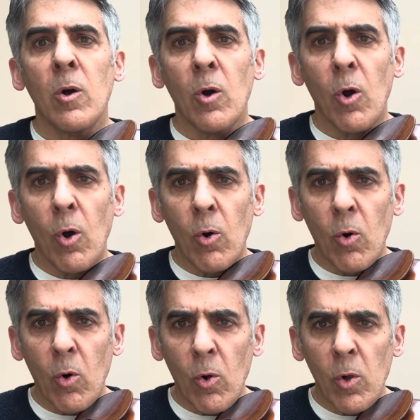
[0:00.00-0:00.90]

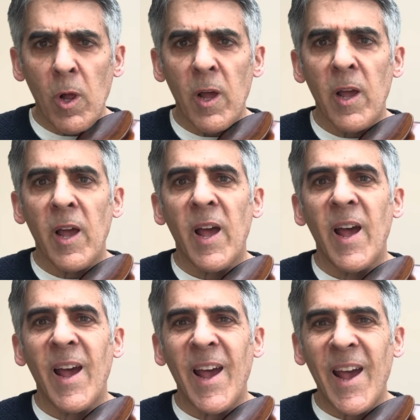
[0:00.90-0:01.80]
whole,
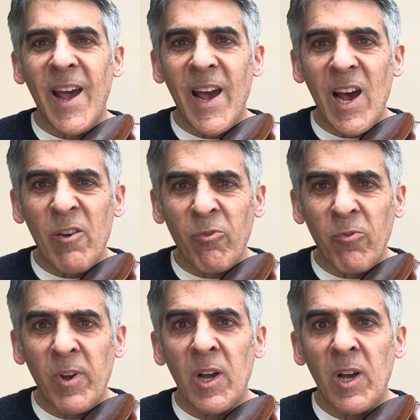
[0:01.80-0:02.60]
half,